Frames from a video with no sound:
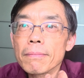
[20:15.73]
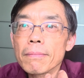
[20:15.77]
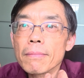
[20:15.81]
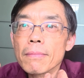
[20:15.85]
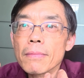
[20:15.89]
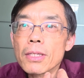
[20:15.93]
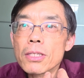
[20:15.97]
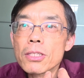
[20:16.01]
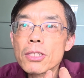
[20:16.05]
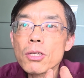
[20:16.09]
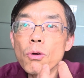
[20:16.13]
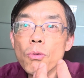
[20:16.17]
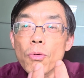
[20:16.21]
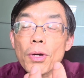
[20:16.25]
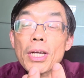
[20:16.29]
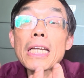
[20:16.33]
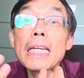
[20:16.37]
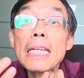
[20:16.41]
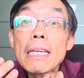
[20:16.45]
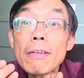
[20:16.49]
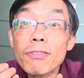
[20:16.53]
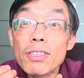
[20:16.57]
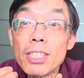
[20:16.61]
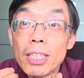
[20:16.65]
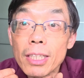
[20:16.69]
So we
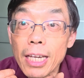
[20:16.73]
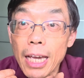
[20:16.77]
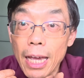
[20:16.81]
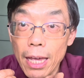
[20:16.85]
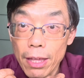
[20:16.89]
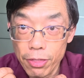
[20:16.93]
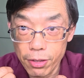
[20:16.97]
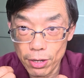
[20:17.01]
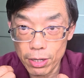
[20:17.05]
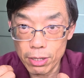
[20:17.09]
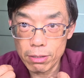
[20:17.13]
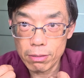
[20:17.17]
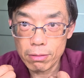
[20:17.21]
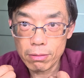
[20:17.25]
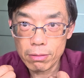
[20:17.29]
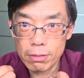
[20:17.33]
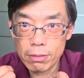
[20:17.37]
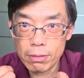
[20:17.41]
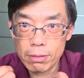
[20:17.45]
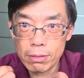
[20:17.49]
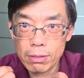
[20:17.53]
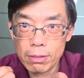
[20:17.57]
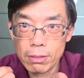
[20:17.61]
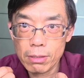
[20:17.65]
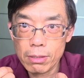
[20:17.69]
live together.
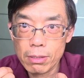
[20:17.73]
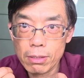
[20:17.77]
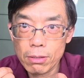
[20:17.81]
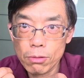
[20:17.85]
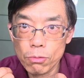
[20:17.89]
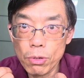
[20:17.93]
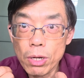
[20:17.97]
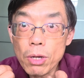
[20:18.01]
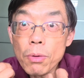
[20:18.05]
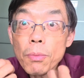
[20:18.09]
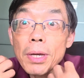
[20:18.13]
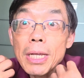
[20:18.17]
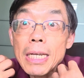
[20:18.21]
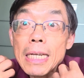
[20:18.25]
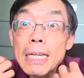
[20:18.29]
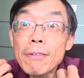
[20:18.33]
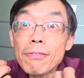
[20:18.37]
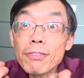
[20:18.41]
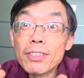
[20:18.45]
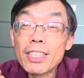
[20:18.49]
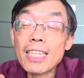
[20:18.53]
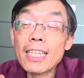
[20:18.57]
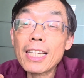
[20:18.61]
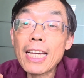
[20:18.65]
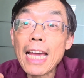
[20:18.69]
When we
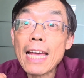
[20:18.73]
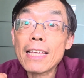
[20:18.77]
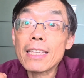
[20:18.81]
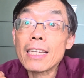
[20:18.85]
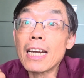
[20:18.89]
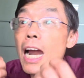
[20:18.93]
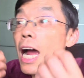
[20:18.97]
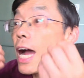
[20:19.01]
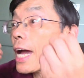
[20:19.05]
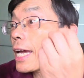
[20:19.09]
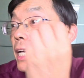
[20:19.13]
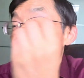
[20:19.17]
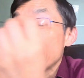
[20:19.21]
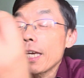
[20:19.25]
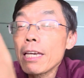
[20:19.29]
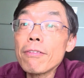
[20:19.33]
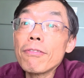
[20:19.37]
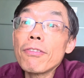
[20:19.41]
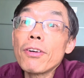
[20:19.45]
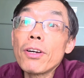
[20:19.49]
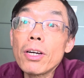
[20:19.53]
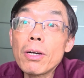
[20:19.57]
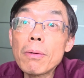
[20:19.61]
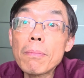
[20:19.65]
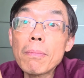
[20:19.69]
live together, I give
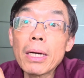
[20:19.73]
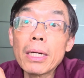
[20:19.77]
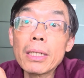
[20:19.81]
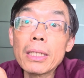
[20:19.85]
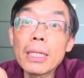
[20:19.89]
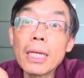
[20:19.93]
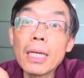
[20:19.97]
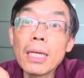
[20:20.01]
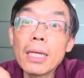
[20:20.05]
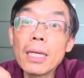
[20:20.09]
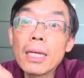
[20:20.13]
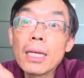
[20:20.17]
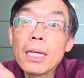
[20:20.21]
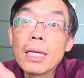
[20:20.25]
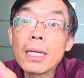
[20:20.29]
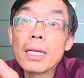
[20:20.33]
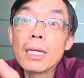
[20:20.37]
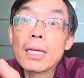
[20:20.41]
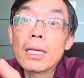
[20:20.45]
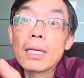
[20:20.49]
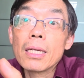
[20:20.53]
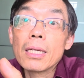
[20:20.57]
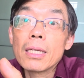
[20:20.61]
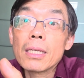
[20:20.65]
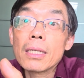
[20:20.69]
her money.
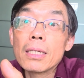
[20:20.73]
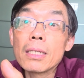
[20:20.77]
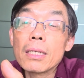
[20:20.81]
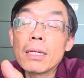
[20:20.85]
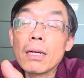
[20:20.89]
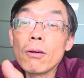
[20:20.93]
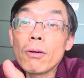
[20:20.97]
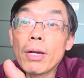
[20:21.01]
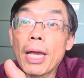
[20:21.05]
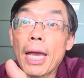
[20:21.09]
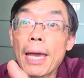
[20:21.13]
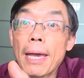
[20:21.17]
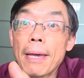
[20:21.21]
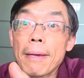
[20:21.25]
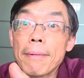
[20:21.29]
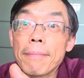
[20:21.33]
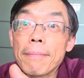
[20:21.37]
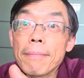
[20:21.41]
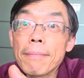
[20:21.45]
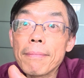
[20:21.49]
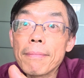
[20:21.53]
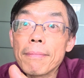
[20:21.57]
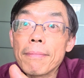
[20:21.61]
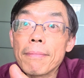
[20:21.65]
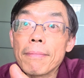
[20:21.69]
Okay?
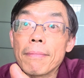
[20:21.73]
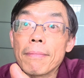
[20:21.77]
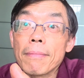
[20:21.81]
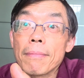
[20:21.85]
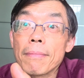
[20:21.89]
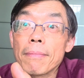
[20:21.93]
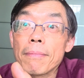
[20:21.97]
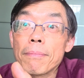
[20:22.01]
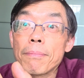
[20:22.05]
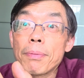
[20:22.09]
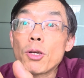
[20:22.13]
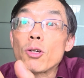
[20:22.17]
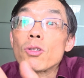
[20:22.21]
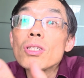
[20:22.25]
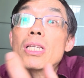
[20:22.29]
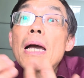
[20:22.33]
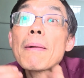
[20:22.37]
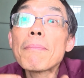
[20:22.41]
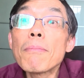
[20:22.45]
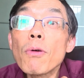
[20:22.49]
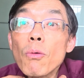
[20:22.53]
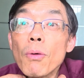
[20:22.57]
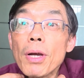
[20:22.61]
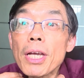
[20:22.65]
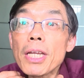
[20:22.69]
Because
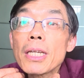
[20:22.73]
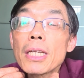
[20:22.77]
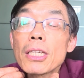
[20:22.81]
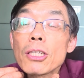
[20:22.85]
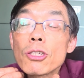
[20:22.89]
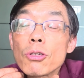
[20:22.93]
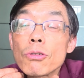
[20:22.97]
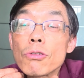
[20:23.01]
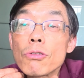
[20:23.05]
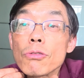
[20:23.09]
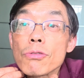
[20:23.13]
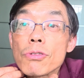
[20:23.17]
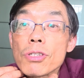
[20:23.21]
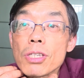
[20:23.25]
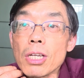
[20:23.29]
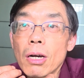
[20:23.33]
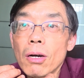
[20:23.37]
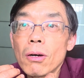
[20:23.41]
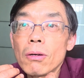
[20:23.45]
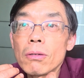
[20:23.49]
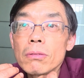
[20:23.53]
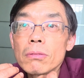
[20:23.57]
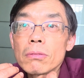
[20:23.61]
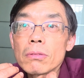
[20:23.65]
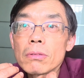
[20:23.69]
I'm willing to do
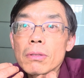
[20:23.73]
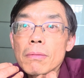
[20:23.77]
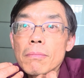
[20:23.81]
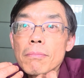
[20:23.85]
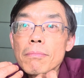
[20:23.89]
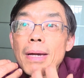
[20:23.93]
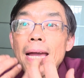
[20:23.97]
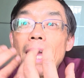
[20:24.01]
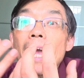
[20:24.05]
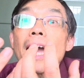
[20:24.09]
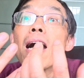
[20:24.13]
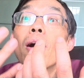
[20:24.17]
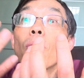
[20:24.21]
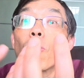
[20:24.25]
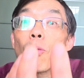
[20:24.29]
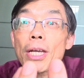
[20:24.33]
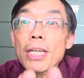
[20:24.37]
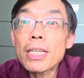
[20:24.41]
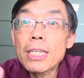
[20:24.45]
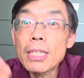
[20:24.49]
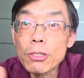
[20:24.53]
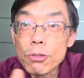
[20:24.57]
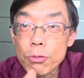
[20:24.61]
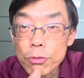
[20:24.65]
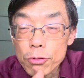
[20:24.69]
so. Men are
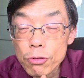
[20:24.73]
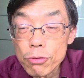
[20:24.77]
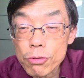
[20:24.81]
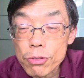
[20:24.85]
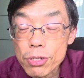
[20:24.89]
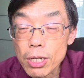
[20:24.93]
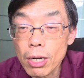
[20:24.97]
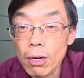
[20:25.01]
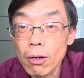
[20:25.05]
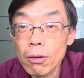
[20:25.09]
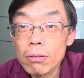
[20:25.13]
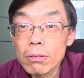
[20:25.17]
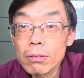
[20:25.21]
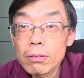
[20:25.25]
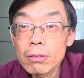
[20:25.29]
willing to do so.